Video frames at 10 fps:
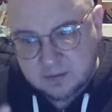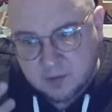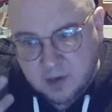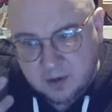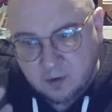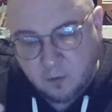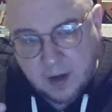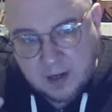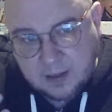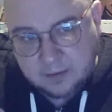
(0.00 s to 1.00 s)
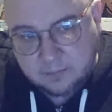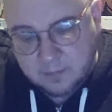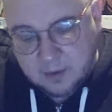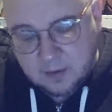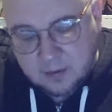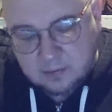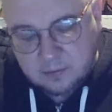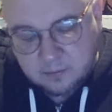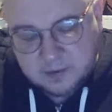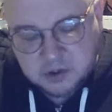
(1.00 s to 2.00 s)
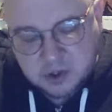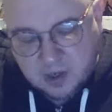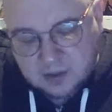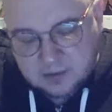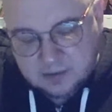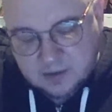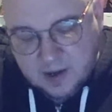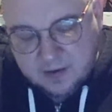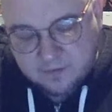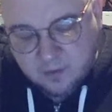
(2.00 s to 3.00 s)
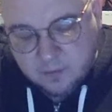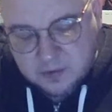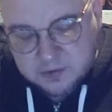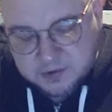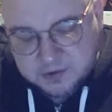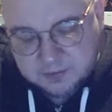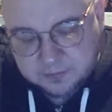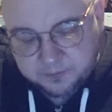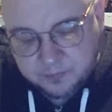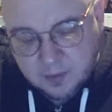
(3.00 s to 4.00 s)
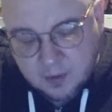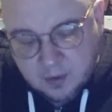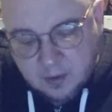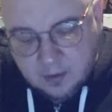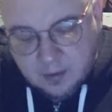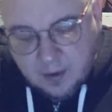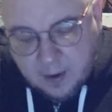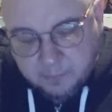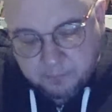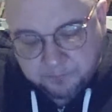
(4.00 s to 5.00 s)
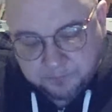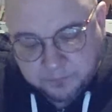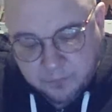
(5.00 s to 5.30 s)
kind of grain, a little bit of chocolate, kind of almost graham